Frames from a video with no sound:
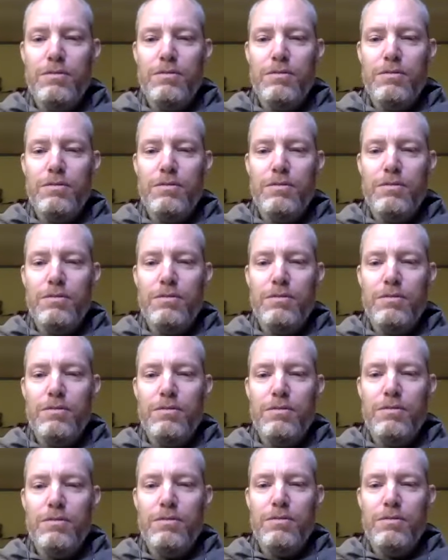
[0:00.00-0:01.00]

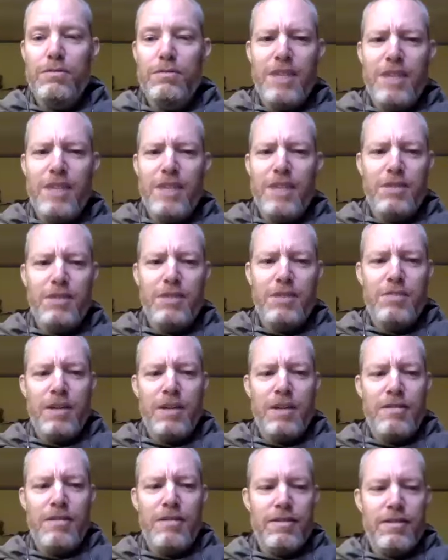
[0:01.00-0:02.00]
inspiring, massively
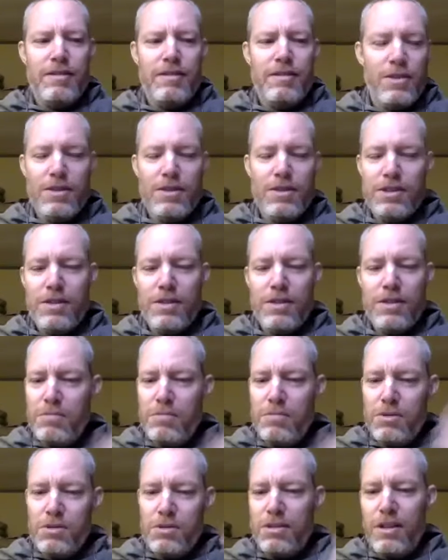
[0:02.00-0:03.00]
inspiring to think of all
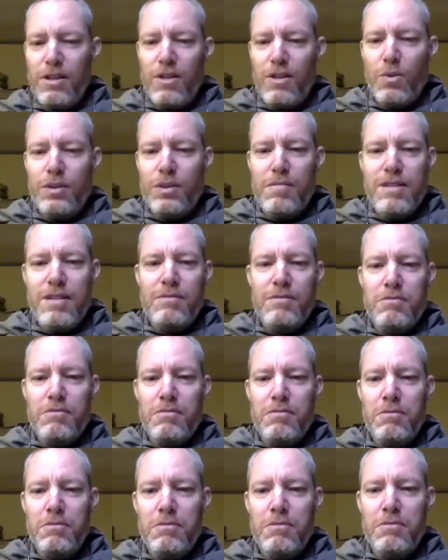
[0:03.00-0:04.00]
these different symbols and
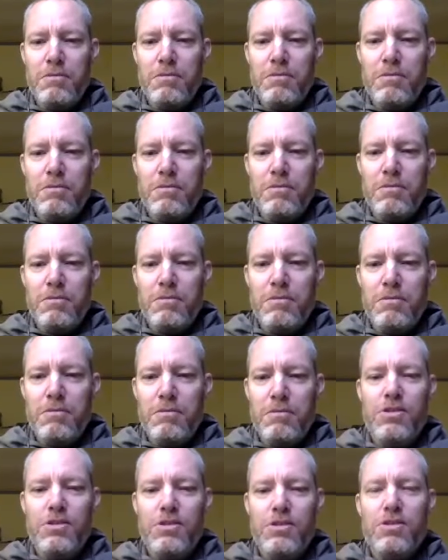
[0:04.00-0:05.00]
what they mean,
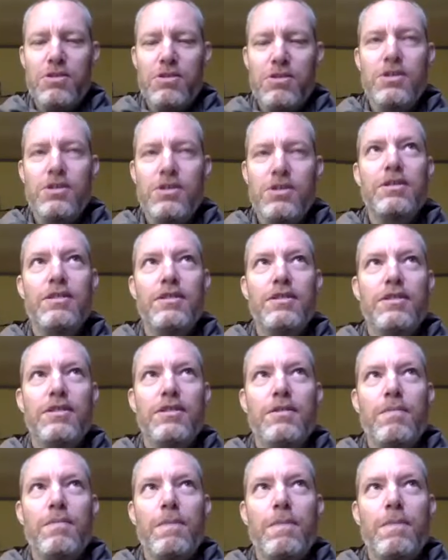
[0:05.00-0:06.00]
what
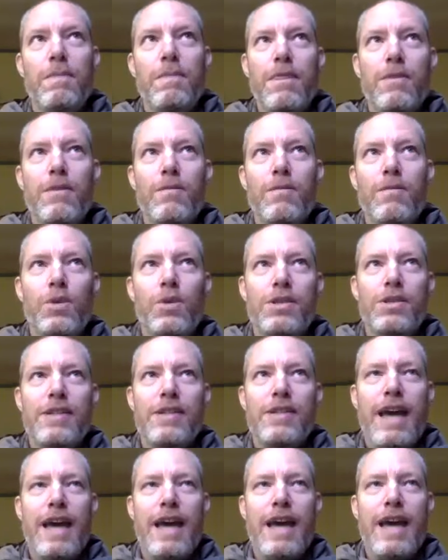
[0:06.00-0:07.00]
is
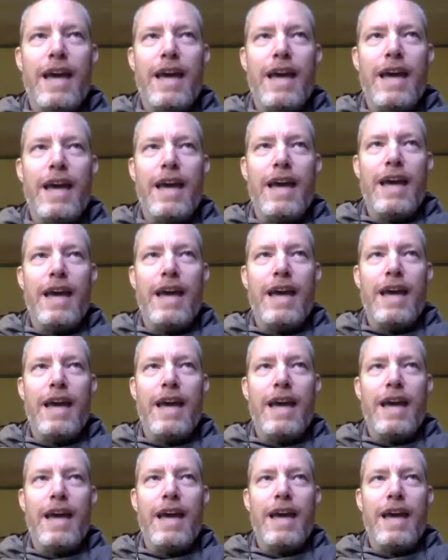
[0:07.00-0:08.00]
happening
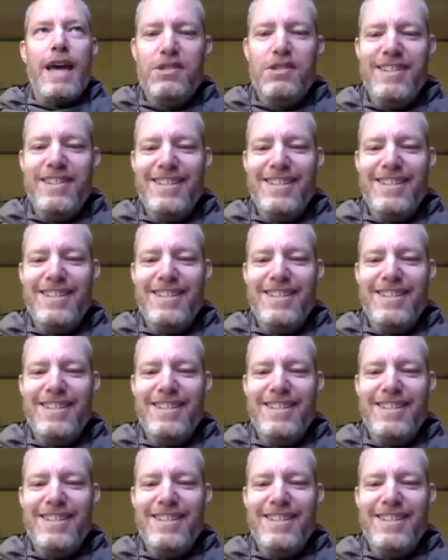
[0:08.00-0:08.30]
to us